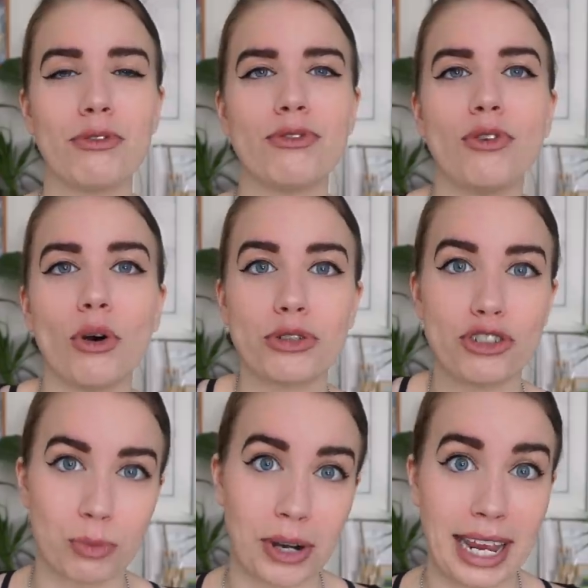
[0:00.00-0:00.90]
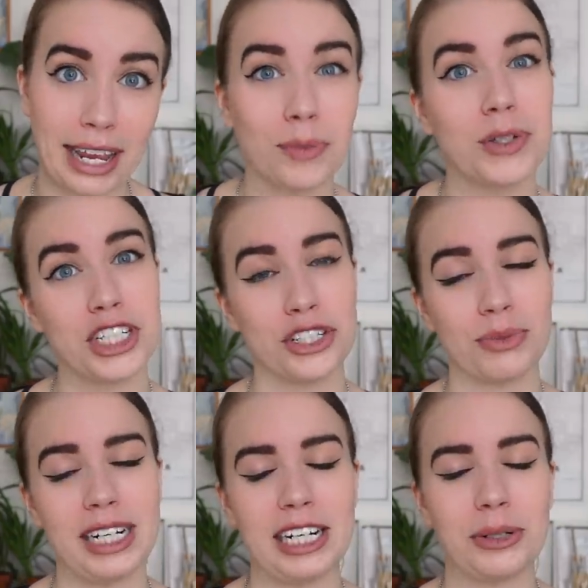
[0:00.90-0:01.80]
before spraying, which is
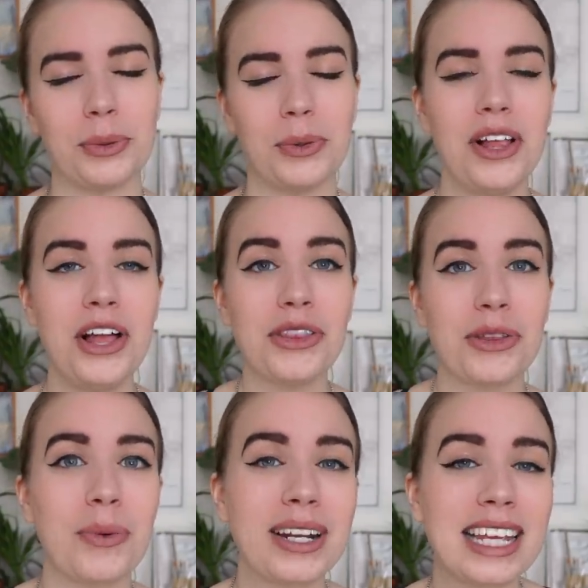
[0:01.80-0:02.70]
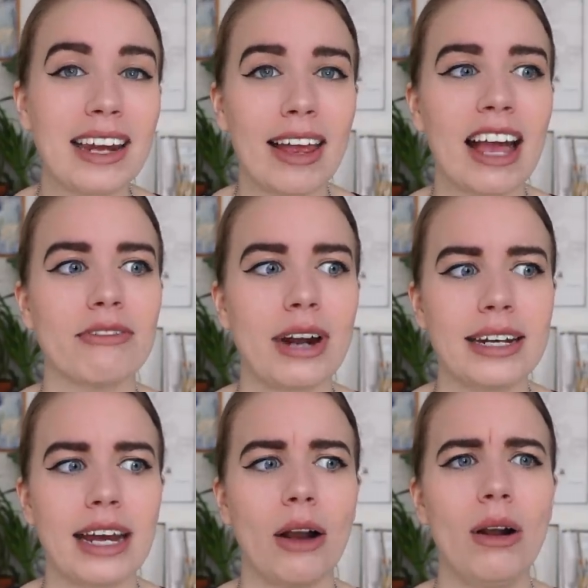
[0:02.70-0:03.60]
really cool. The one that I have
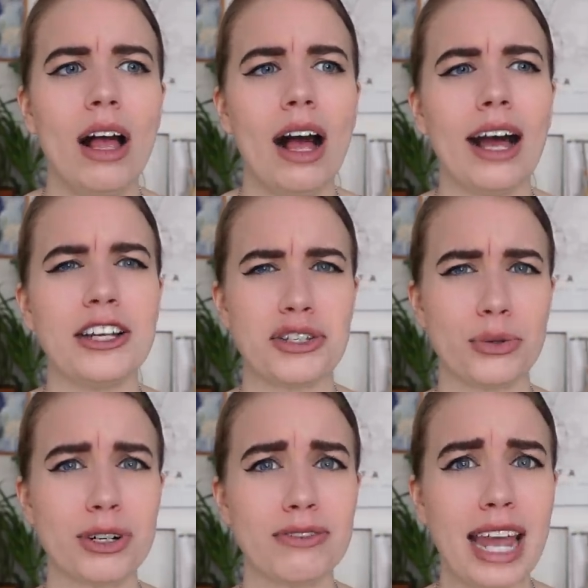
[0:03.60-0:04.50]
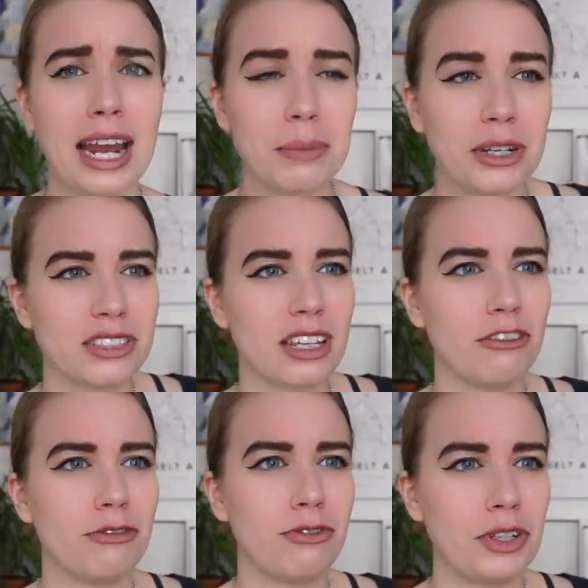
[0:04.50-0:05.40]
right now, I sort of can, because I
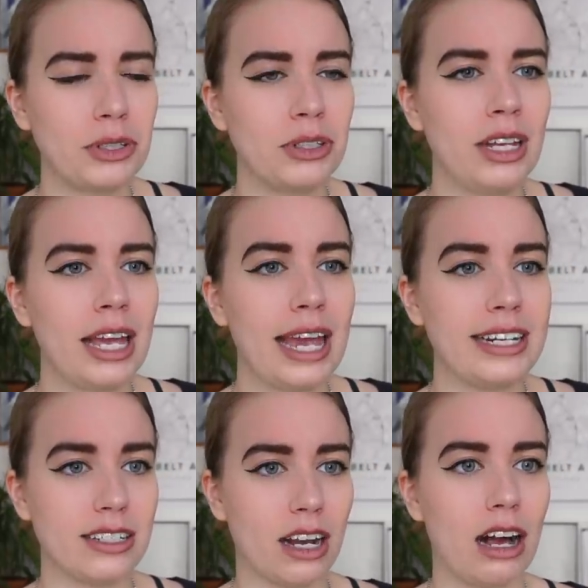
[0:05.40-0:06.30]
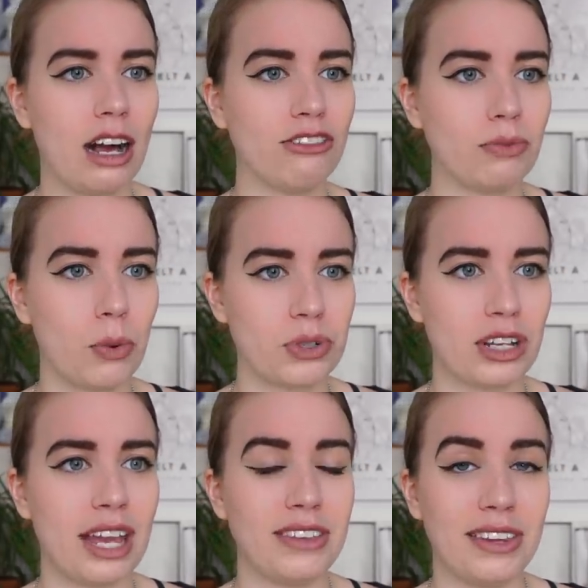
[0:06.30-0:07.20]
fill a jar of
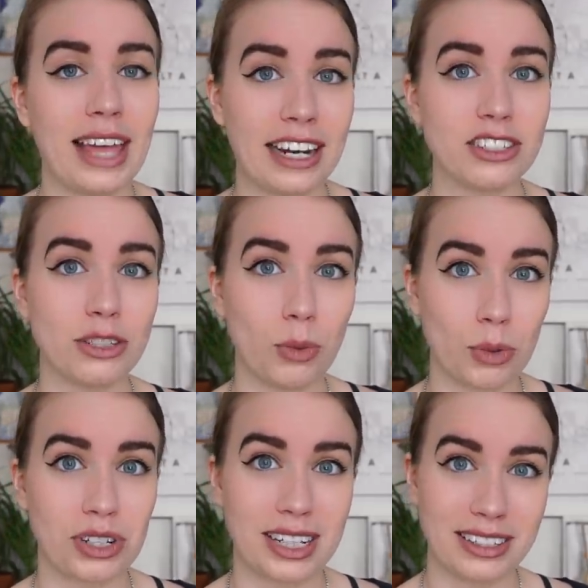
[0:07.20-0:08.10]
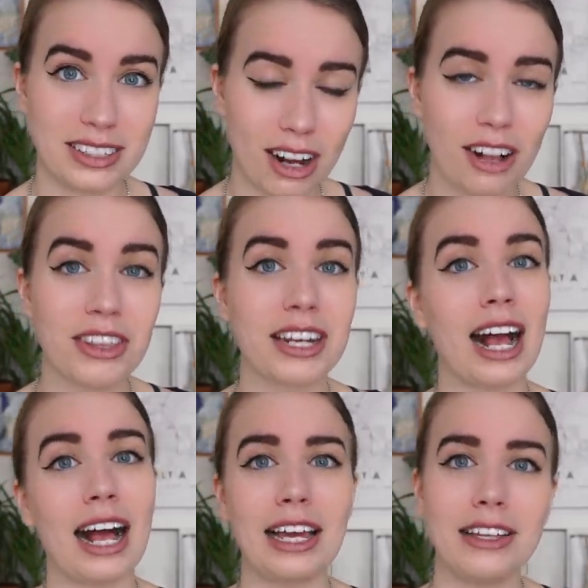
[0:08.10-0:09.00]
water and then that is the water in the jar that
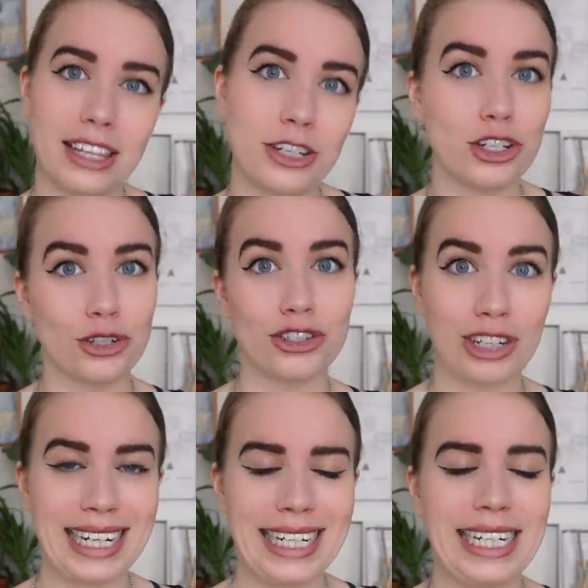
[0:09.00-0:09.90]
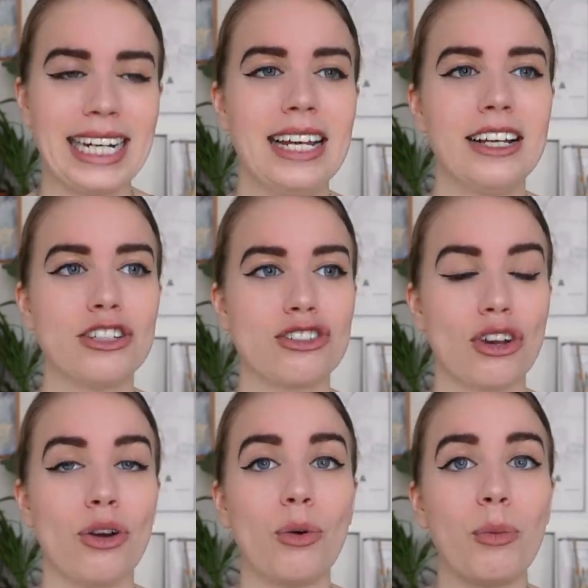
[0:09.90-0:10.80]
I then use to clean.
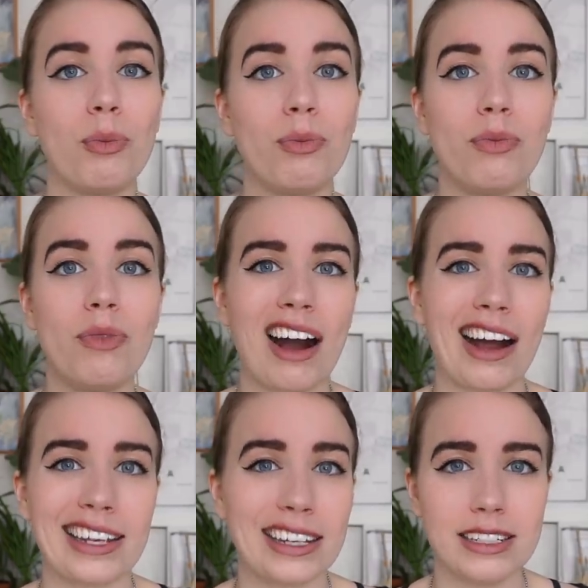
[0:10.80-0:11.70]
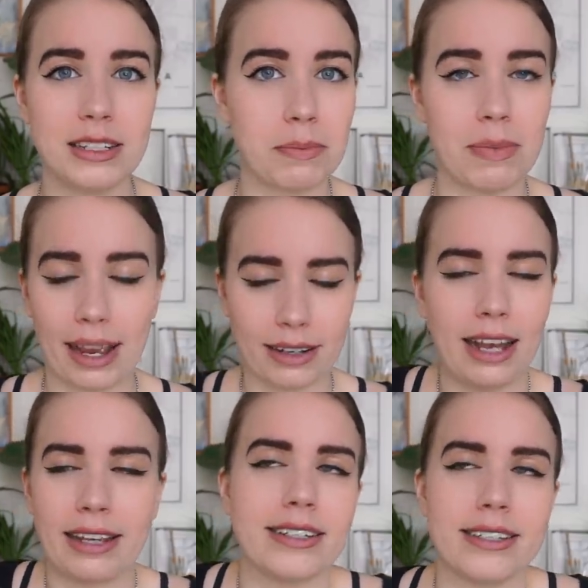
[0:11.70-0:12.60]
So I
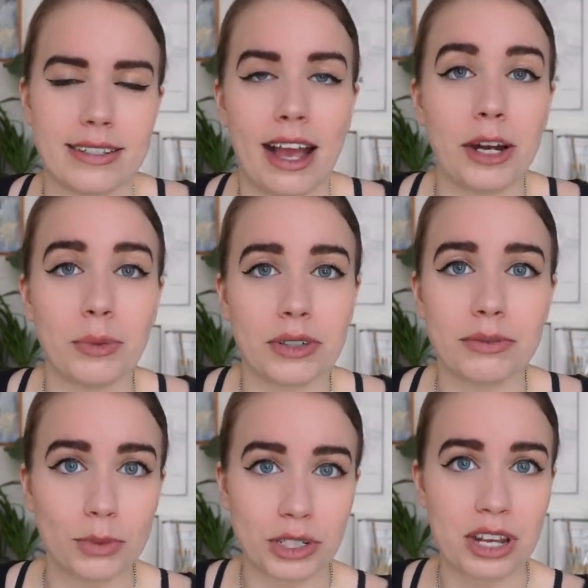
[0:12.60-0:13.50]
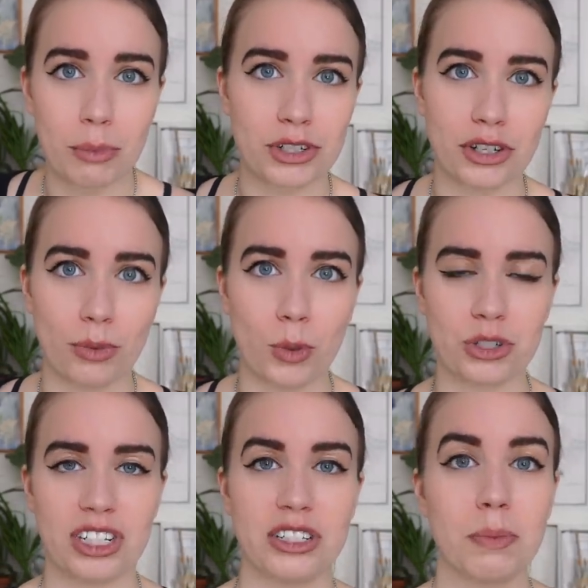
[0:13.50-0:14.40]
can decide what temperature the
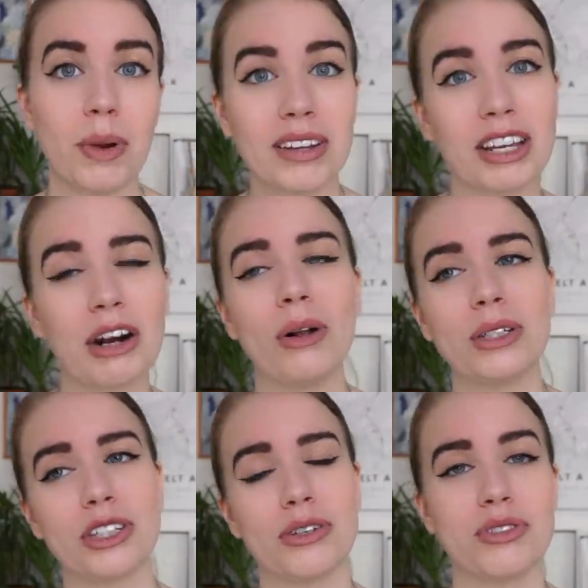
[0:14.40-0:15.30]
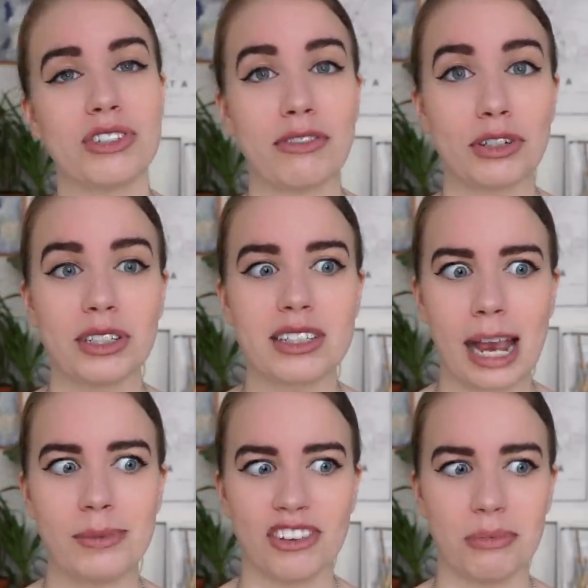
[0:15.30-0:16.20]
water is. But there are also several
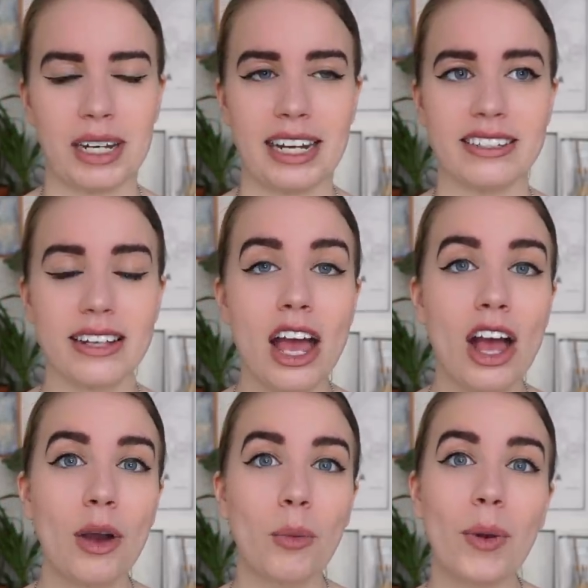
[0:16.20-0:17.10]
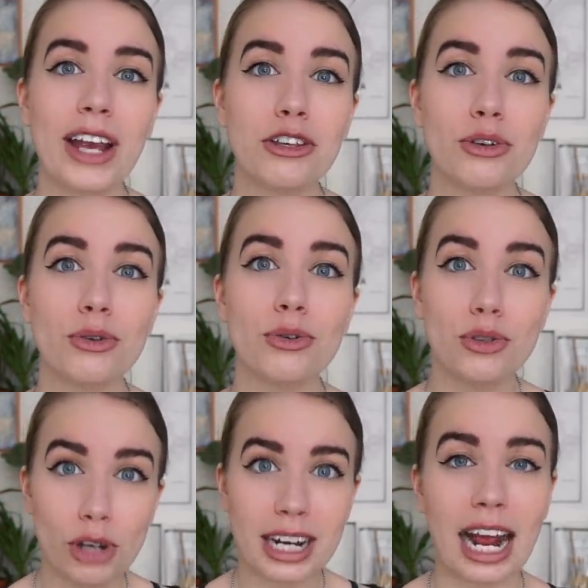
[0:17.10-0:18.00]
types of bidets where you
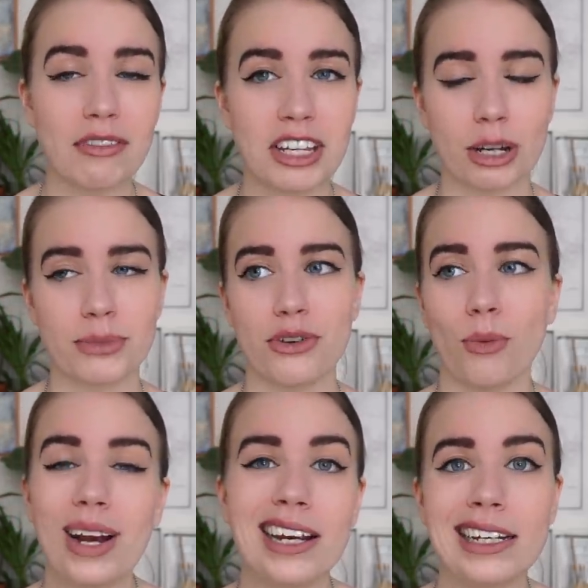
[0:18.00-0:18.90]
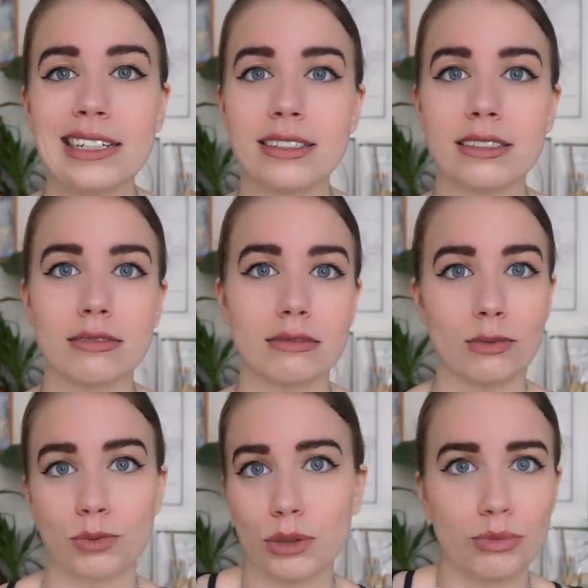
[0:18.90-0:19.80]
do not have that option, where it's
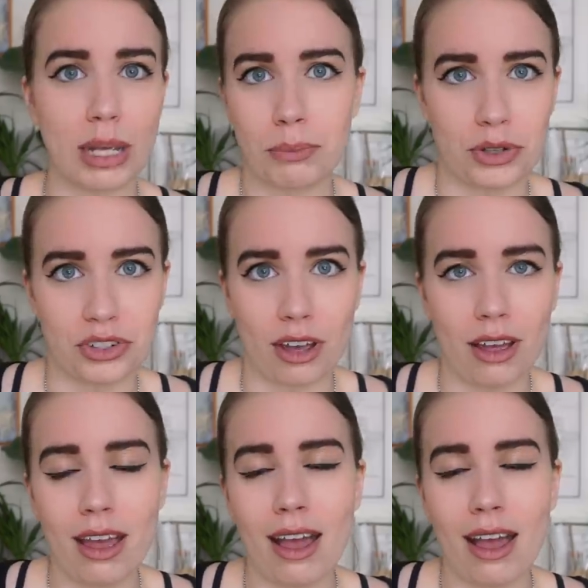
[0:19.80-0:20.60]
room temperature.